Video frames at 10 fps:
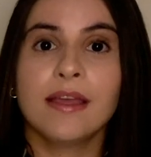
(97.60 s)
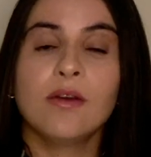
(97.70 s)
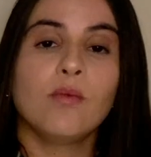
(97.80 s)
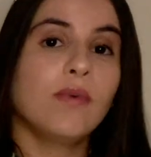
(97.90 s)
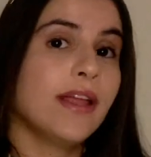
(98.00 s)

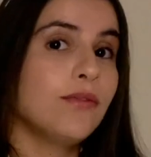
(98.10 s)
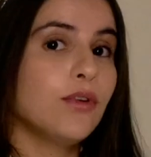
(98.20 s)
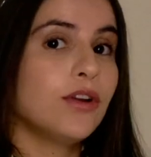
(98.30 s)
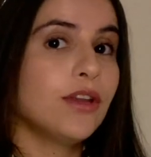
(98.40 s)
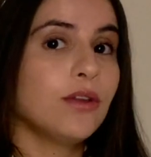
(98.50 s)
When
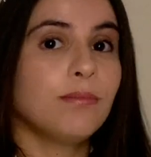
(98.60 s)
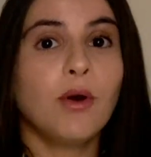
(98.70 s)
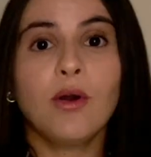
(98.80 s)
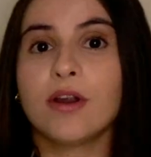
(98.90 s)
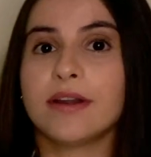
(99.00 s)
were you
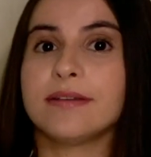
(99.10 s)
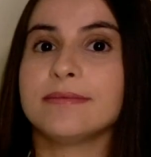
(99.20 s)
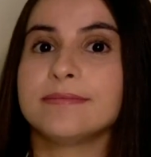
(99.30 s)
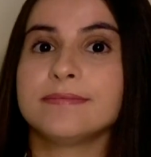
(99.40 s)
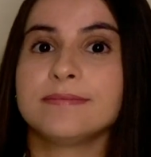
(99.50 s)
born?
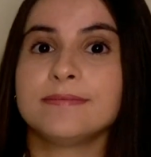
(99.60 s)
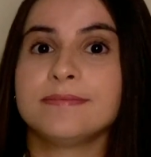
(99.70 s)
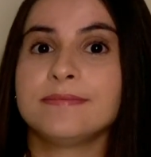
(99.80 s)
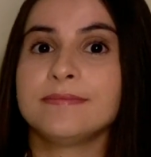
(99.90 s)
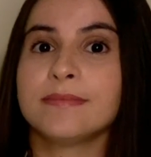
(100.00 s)

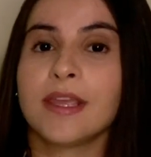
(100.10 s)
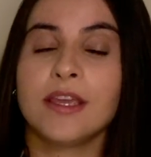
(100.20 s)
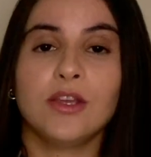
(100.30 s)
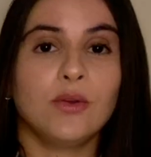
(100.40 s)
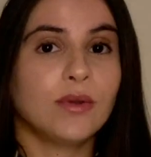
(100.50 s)

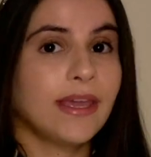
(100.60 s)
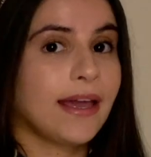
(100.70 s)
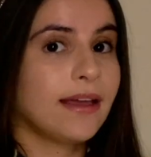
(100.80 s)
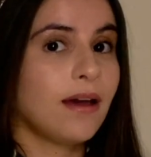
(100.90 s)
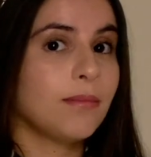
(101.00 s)
You
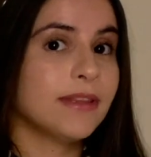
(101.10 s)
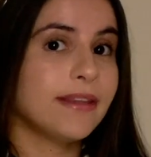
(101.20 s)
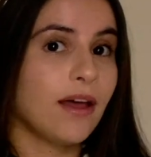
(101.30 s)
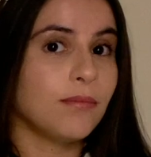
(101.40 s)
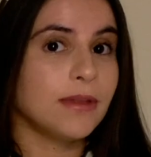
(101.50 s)
can comment
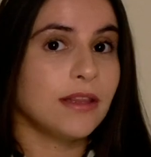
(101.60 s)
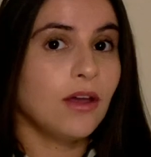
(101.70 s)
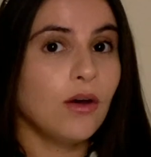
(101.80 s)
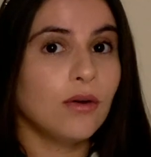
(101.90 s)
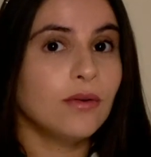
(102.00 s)
down
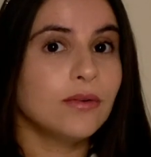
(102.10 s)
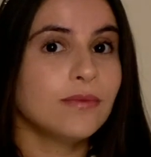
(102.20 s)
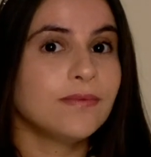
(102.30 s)
below